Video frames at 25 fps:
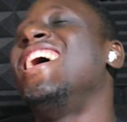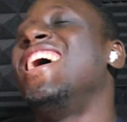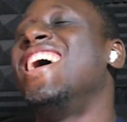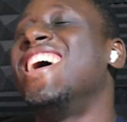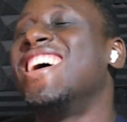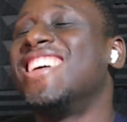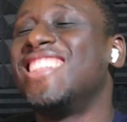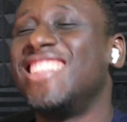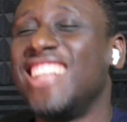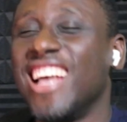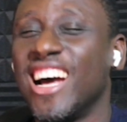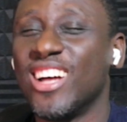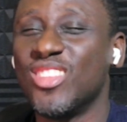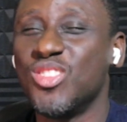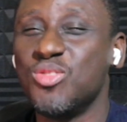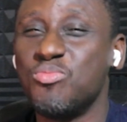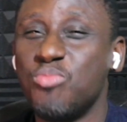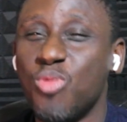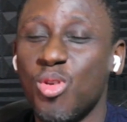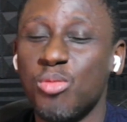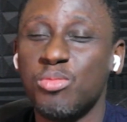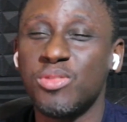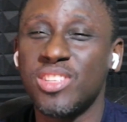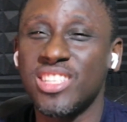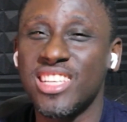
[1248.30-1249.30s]
The
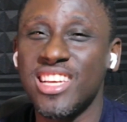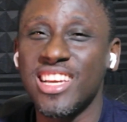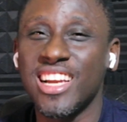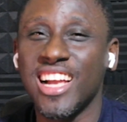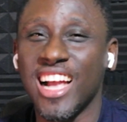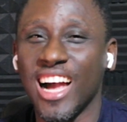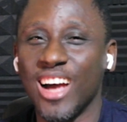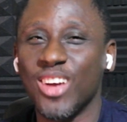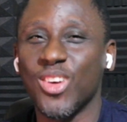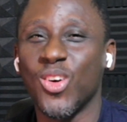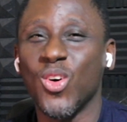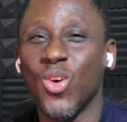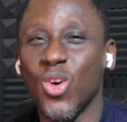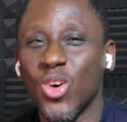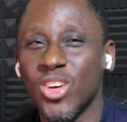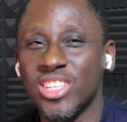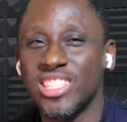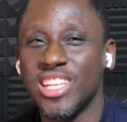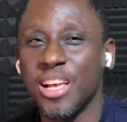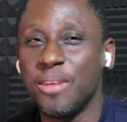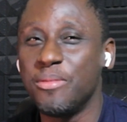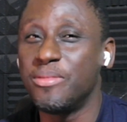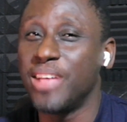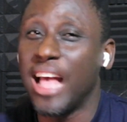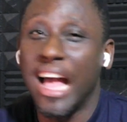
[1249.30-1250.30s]
anubomsky can cause
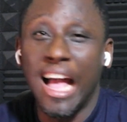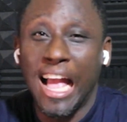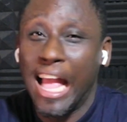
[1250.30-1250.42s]
herpes.